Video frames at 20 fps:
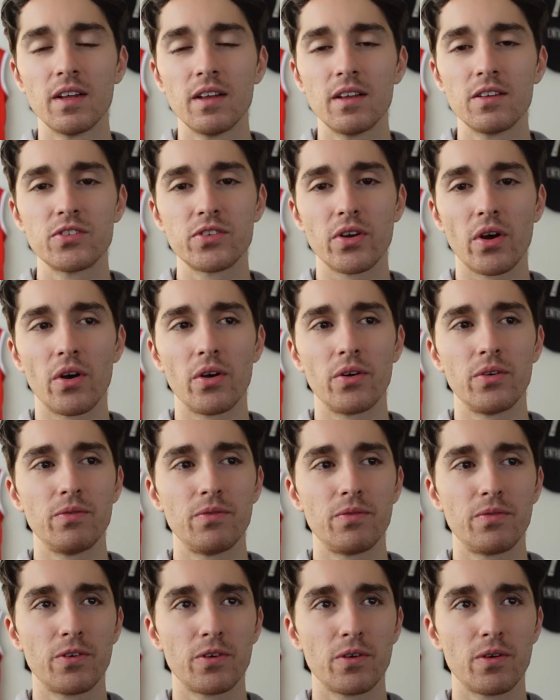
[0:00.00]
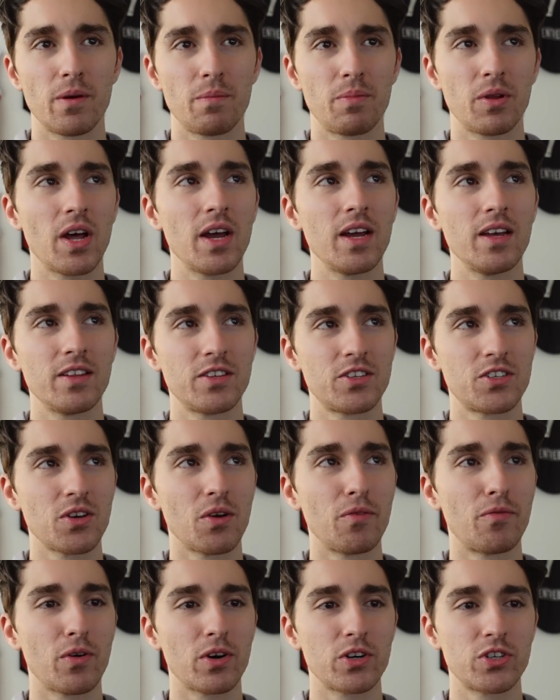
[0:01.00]
So for a player that's
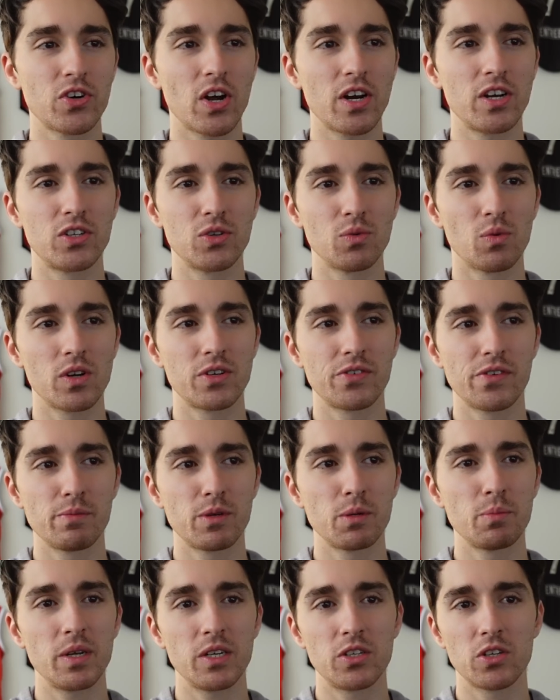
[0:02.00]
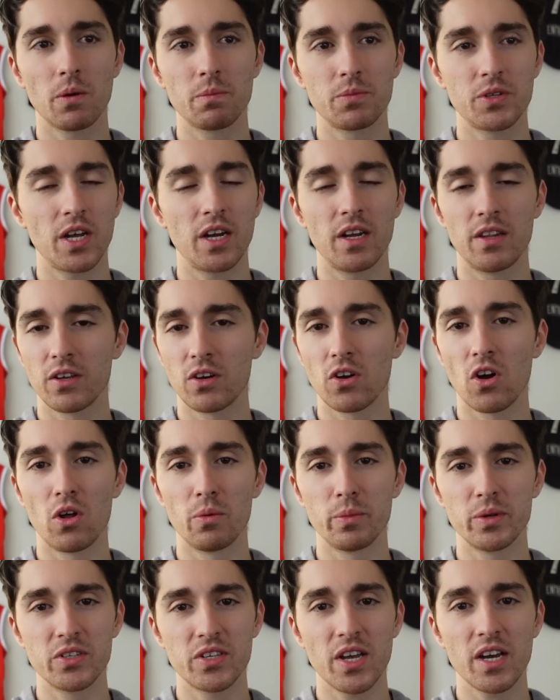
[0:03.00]
so frustrating to watch, for him to be top 10 in the
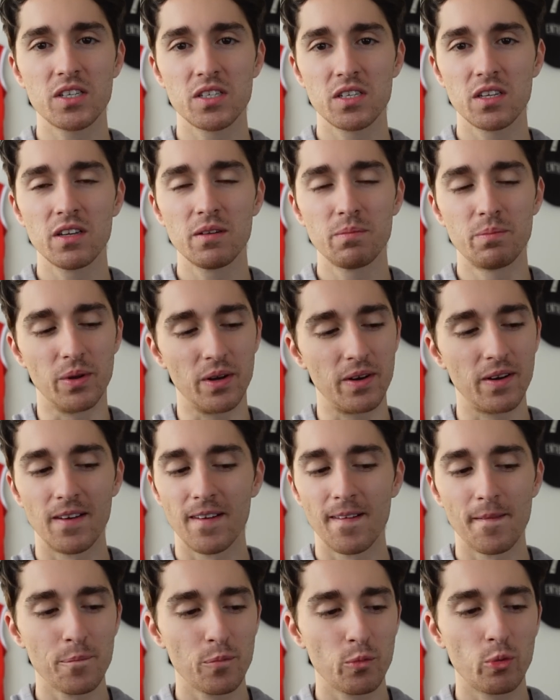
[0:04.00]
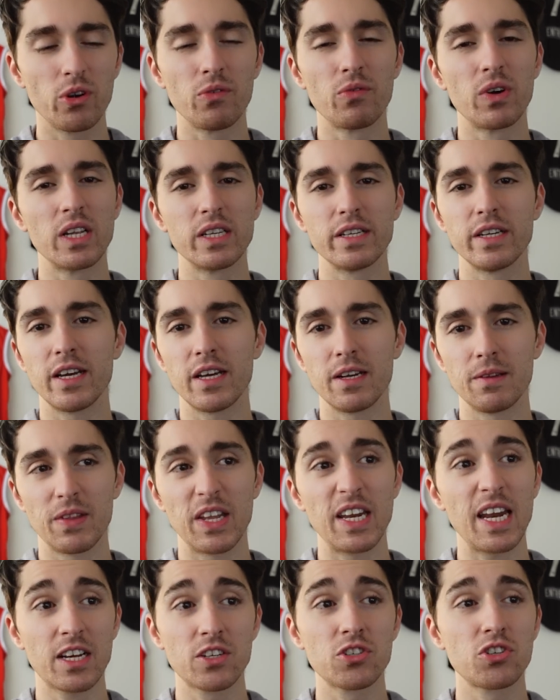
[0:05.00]
Coleman's excellent, but we really need,
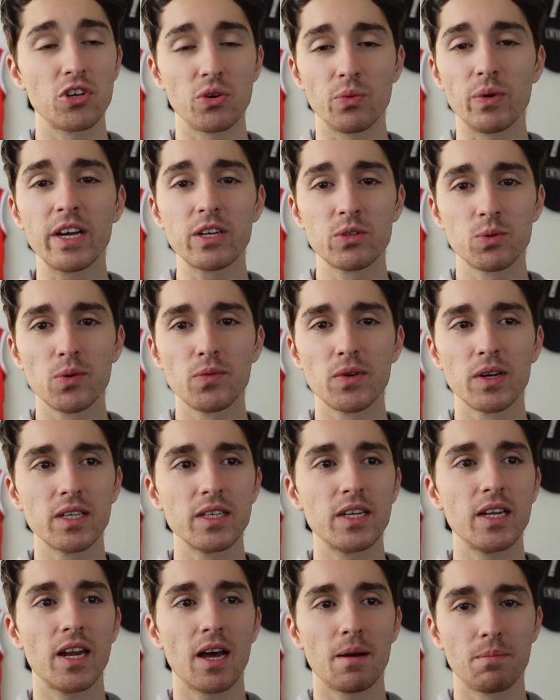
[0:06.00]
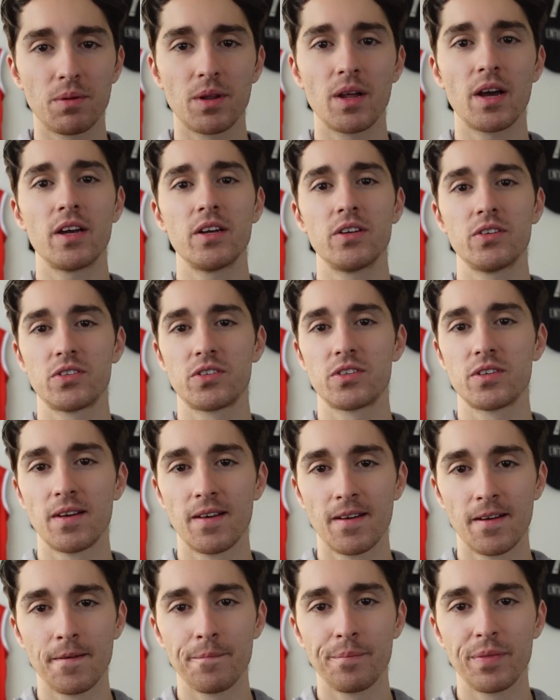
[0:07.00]
the next 2 weeks, we really need our players
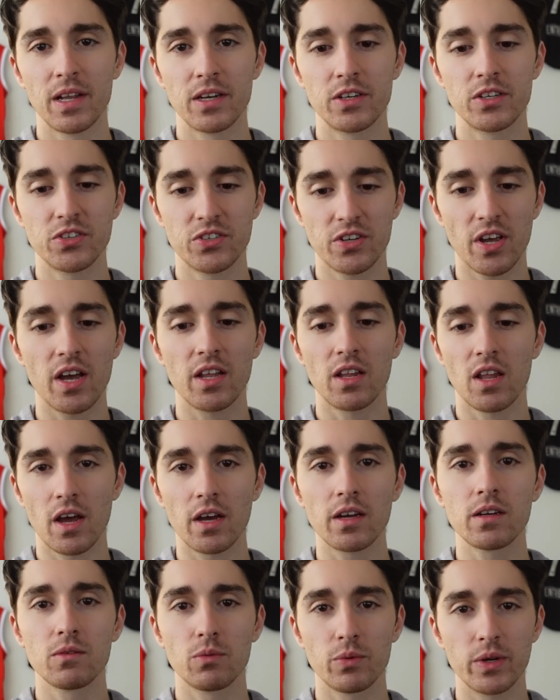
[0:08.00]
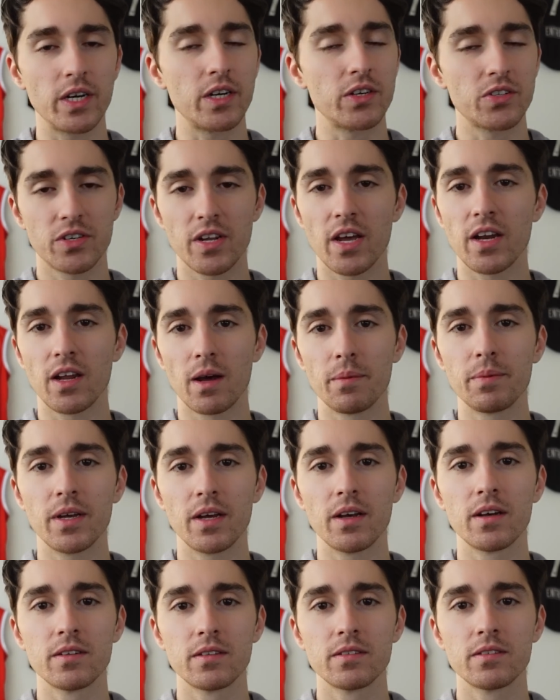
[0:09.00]
to say, like, we need to stand up
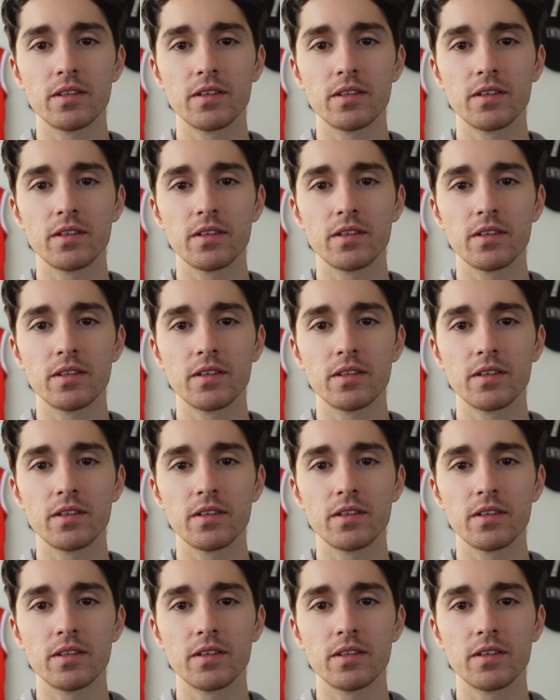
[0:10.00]
here.